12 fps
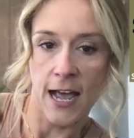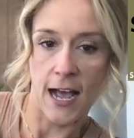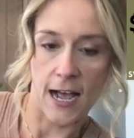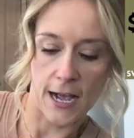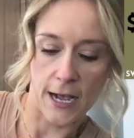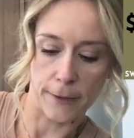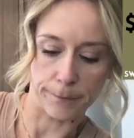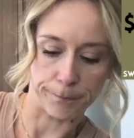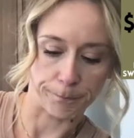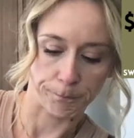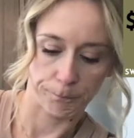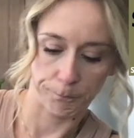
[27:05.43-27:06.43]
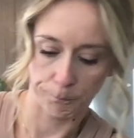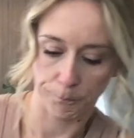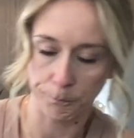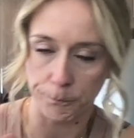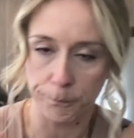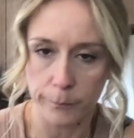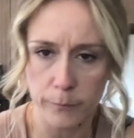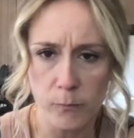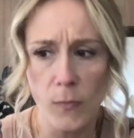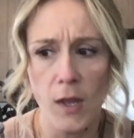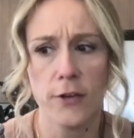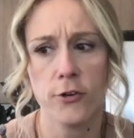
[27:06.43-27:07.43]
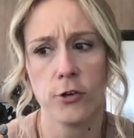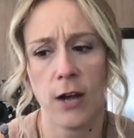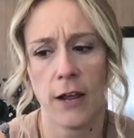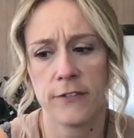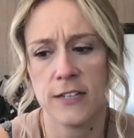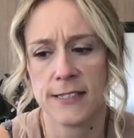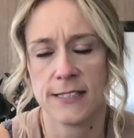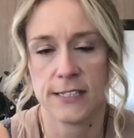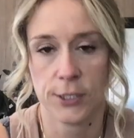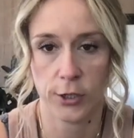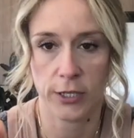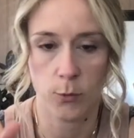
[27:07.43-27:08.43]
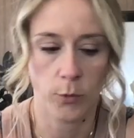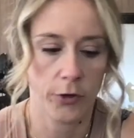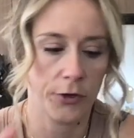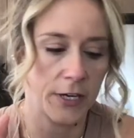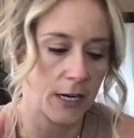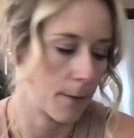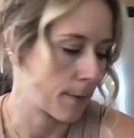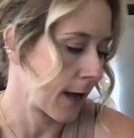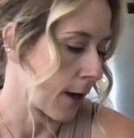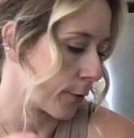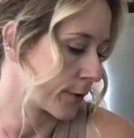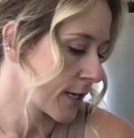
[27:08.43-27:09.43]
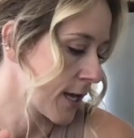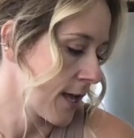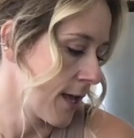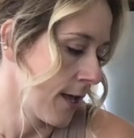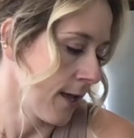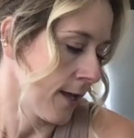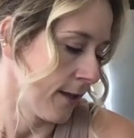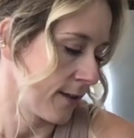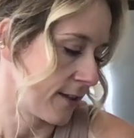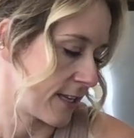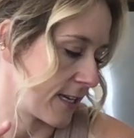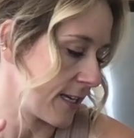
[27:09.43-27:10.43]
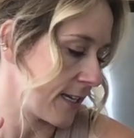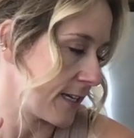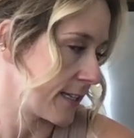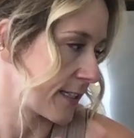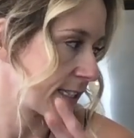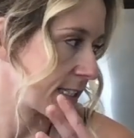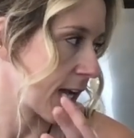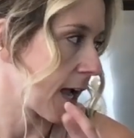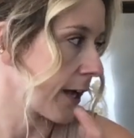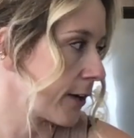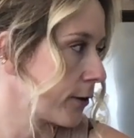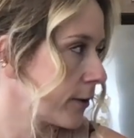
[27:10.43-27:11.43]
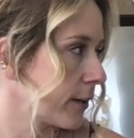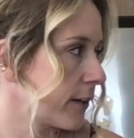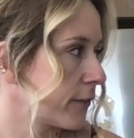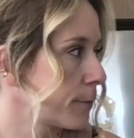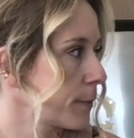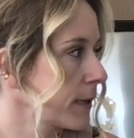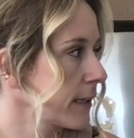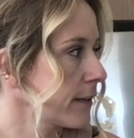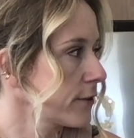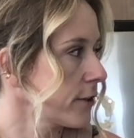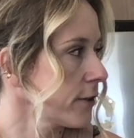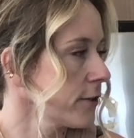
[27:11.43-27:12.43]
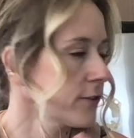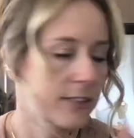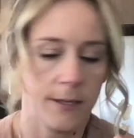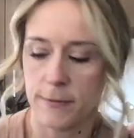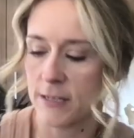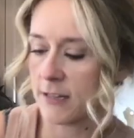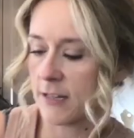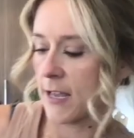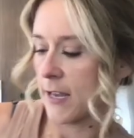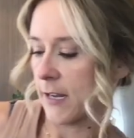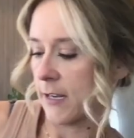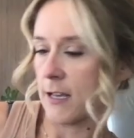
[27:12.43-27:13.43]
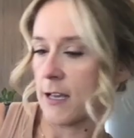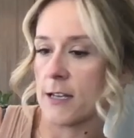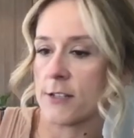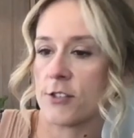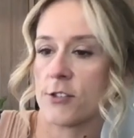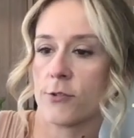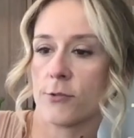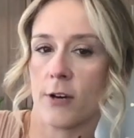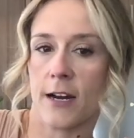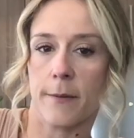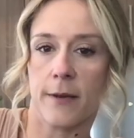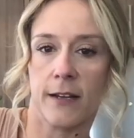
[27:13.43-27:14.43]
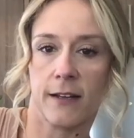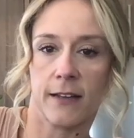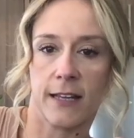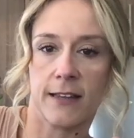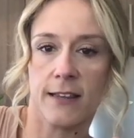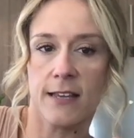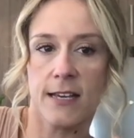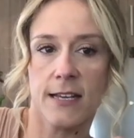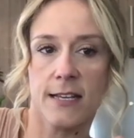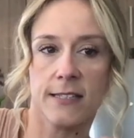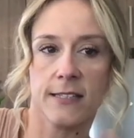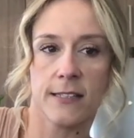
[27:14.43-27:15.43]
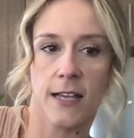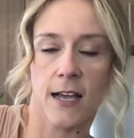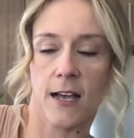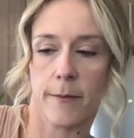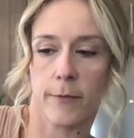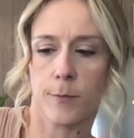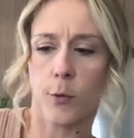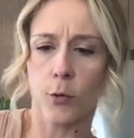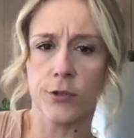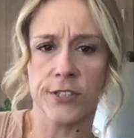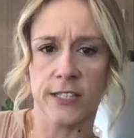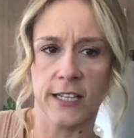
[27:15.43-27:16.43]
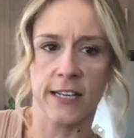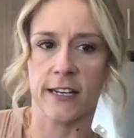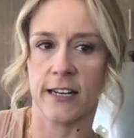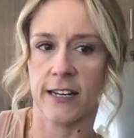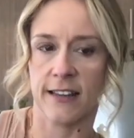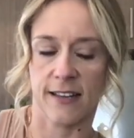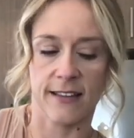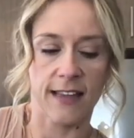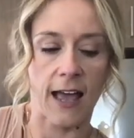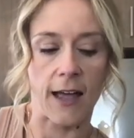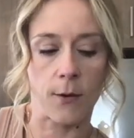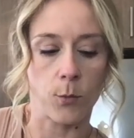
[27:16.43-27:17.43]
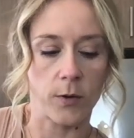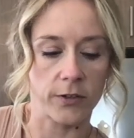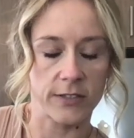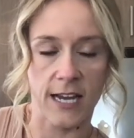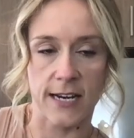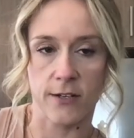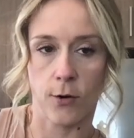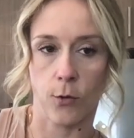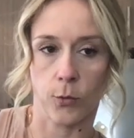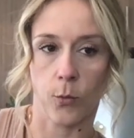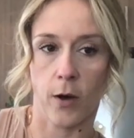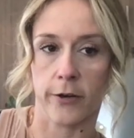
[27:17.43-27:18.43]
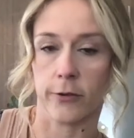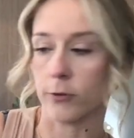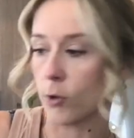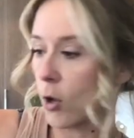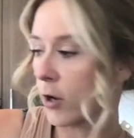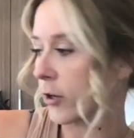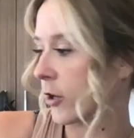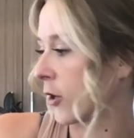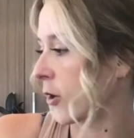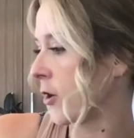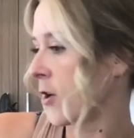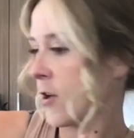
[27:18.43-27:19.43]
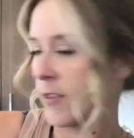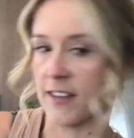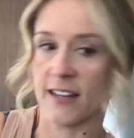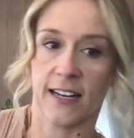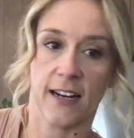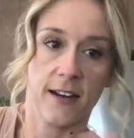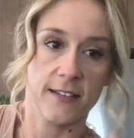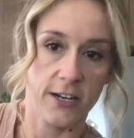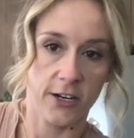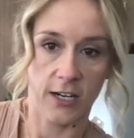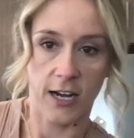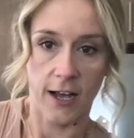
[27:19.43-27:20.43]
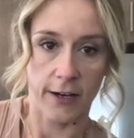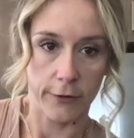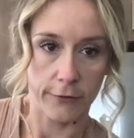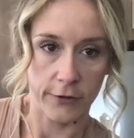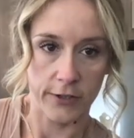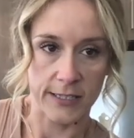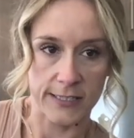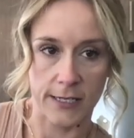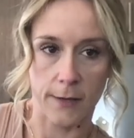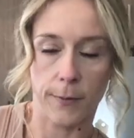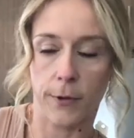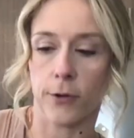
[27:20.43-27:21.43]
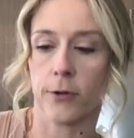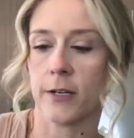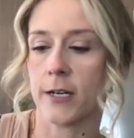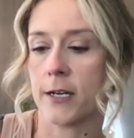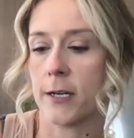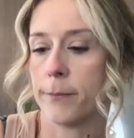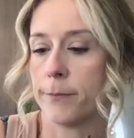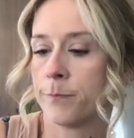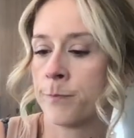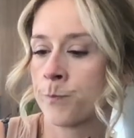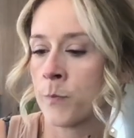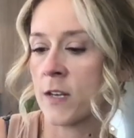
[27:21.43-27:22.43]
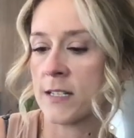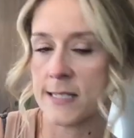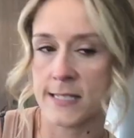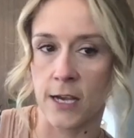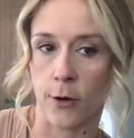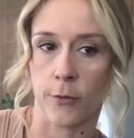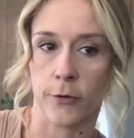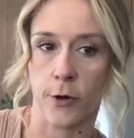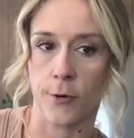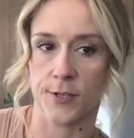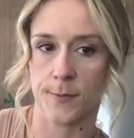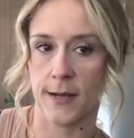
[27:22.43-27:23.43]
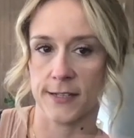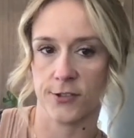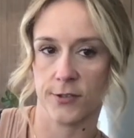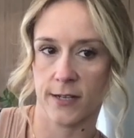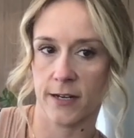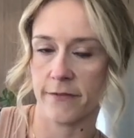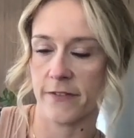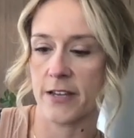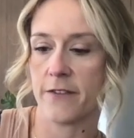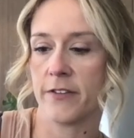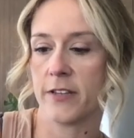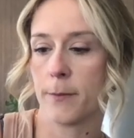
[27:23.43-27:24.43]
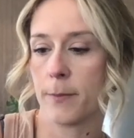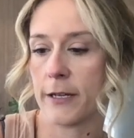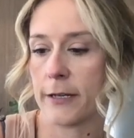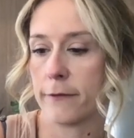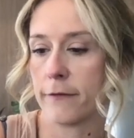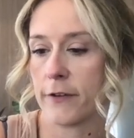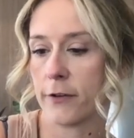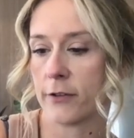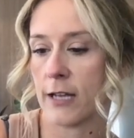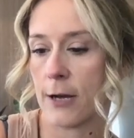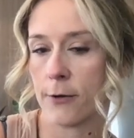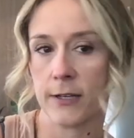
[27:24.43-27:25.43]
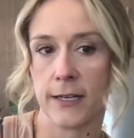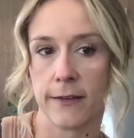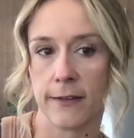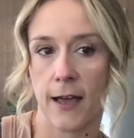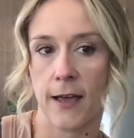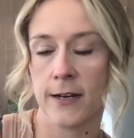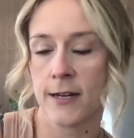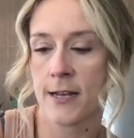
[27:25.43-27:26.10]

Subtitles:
And you don't have to necessarily worry about the style of planter. Something like ceramic like this, or porcelain, anything like that will tend to hold water longer than like terracotta, for example. So growers pots just kind of even the playing field out like that.